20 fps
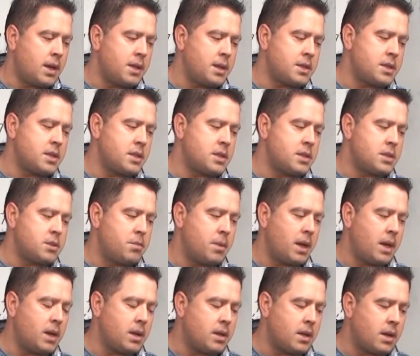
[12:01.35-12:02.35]
This is
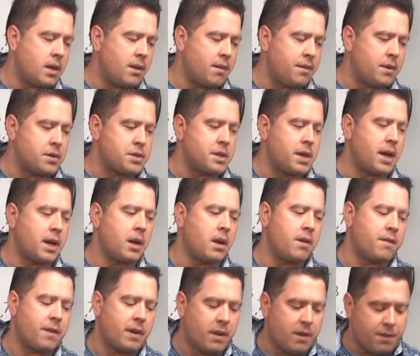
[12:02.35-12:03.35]
made that if there's not
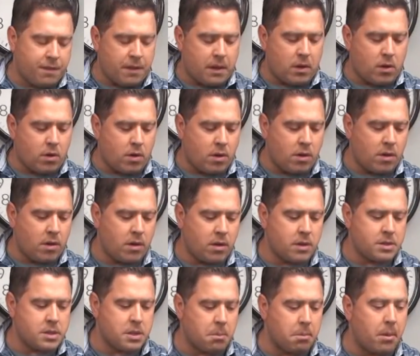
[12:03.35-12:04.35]
enough airflow
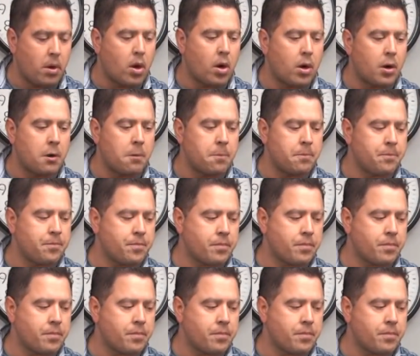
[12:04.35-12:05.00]
to burn,